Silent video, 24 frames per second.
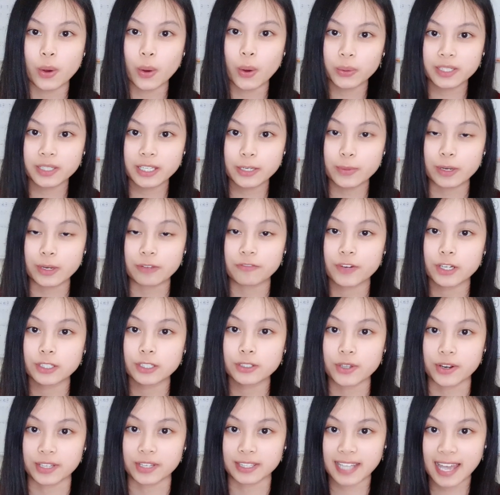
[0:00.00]
only refer
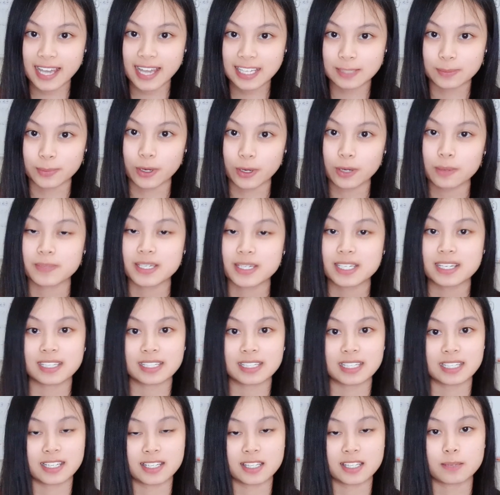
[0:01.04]
to your textbook because
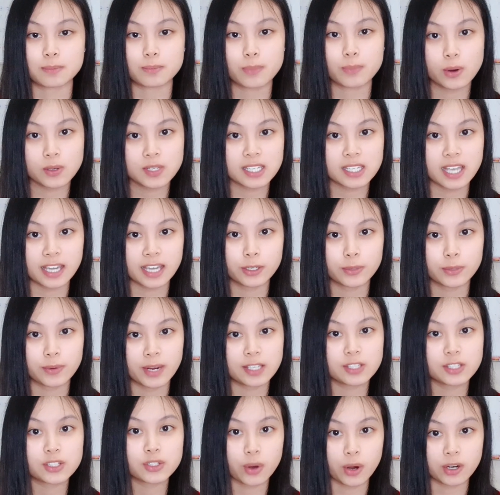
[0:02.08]
it is the most
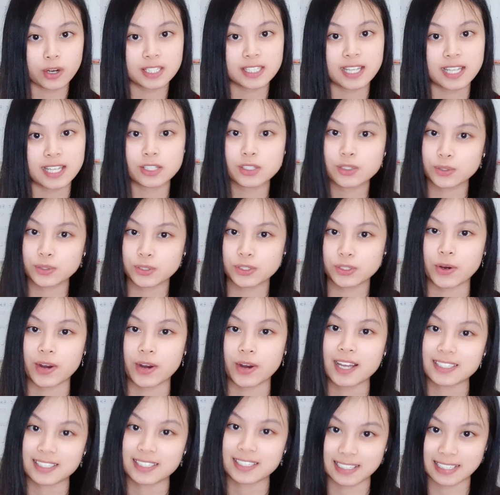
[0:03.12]
accurate source that suits your
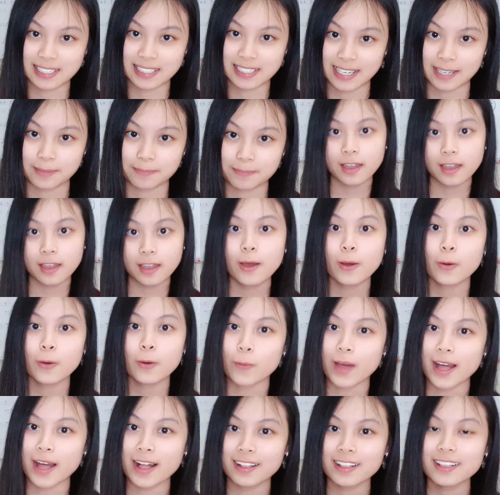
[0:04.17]
answer scheme.
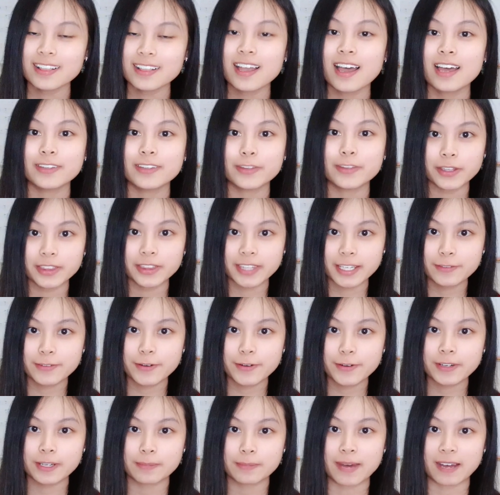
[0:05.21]
Well, nothing
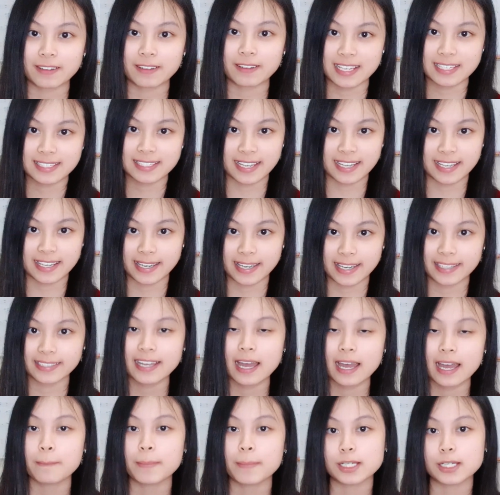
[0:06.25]
wrong about that
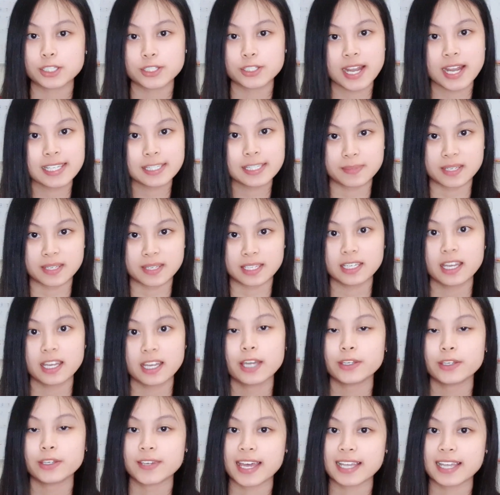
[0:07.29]
saying, but trust me,
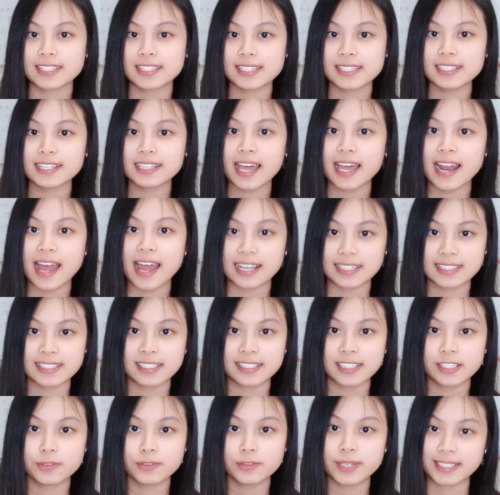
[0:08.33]
you can still get
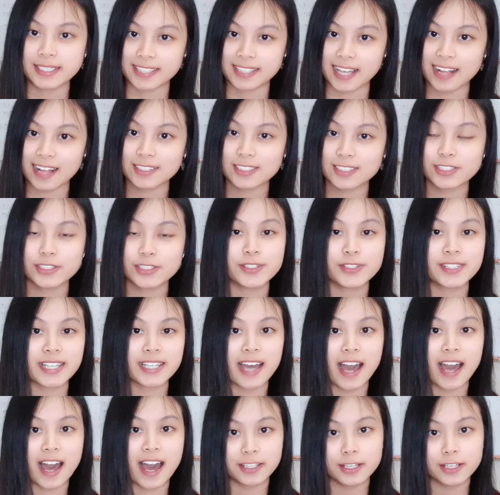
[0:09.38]
excellent results
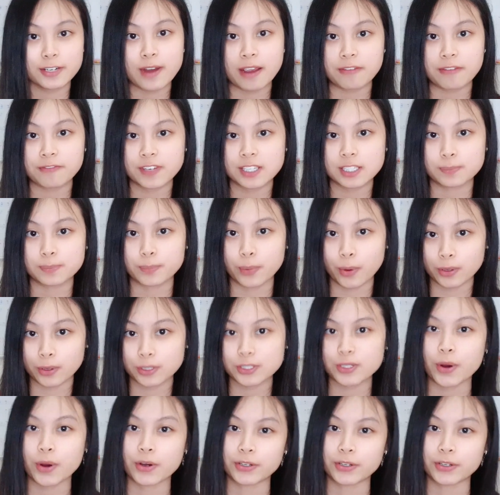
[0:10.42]
using other reference books or